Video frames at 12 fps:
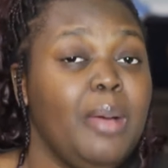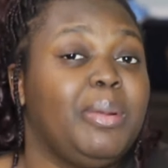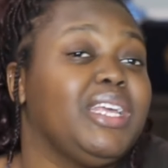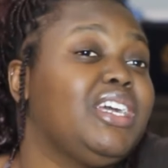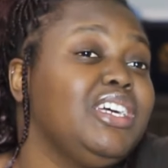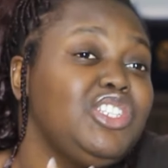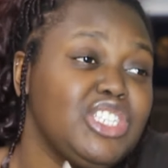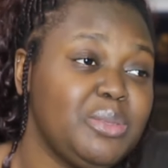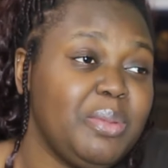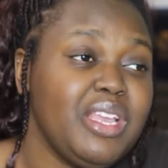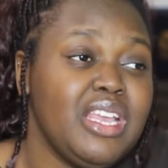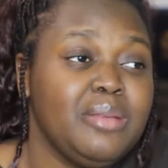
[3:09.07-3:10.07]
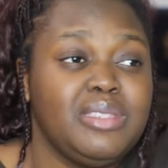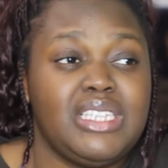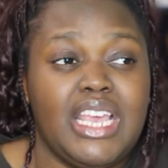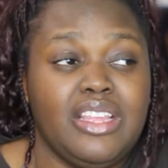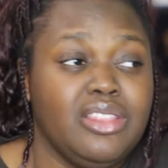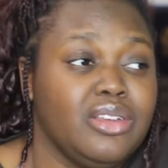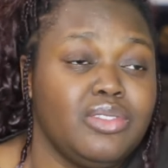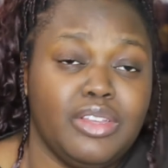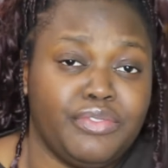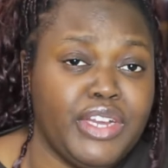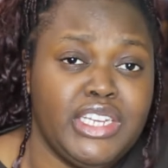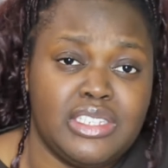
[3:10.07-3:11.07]
But it could just be him saying the the
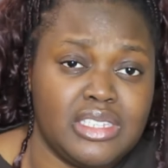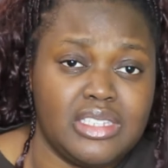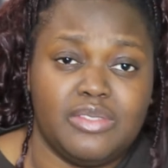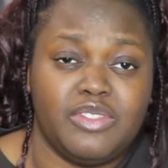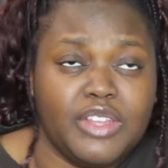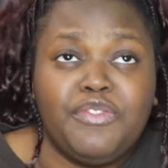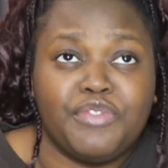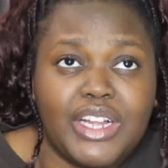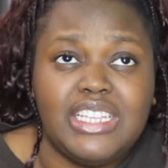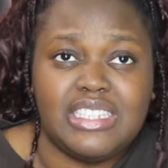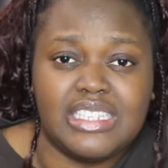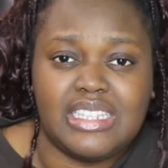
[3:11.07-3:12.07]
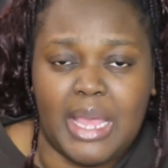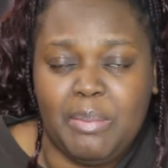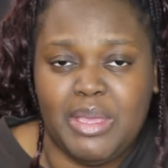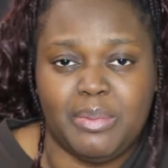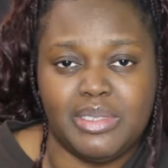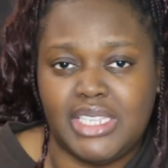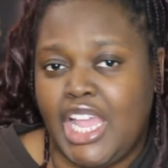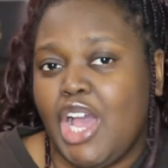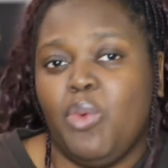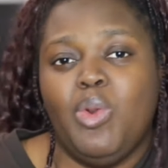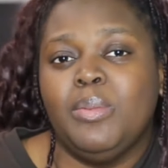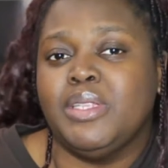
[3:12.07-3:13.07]
phrases the phrases that people say,
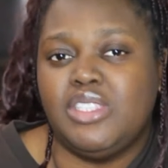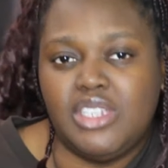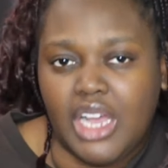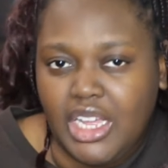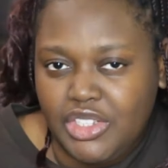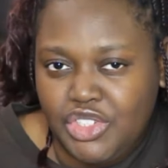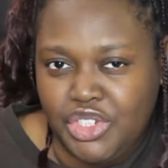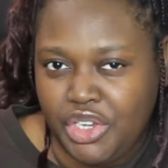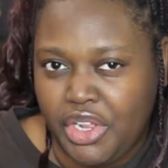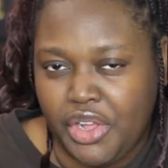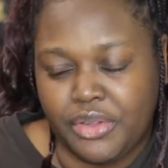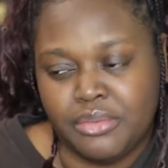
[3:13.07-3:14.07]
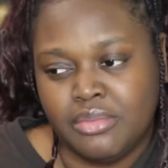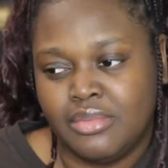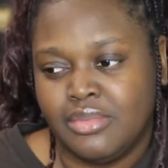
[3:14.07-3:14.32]
a woman's touch, you know.